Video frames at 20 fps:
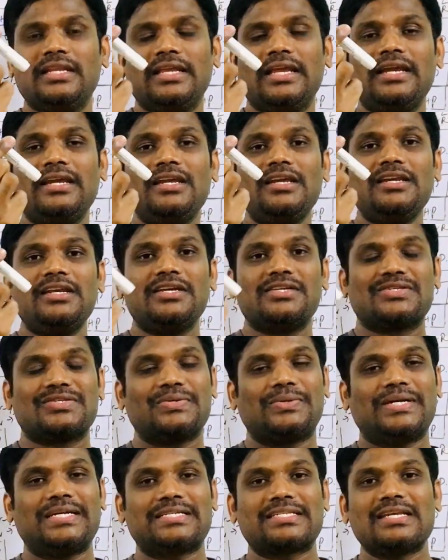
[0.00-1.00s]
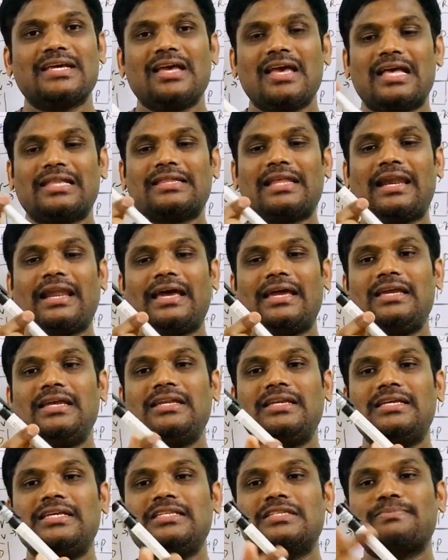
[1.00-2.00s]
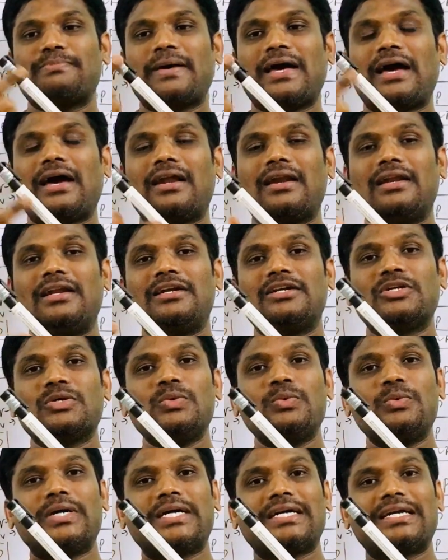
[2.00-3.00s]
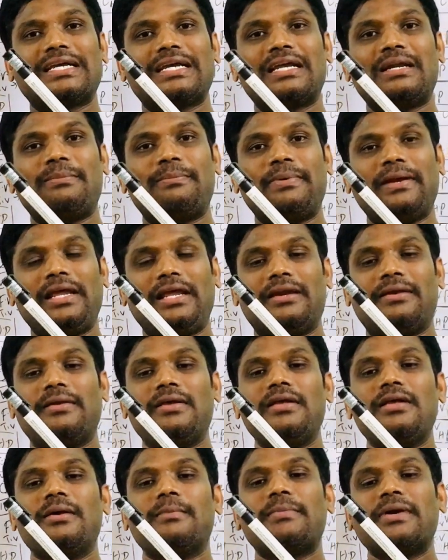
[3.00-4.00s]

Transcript: Getting, dear students? The line is parallel to vertical plane.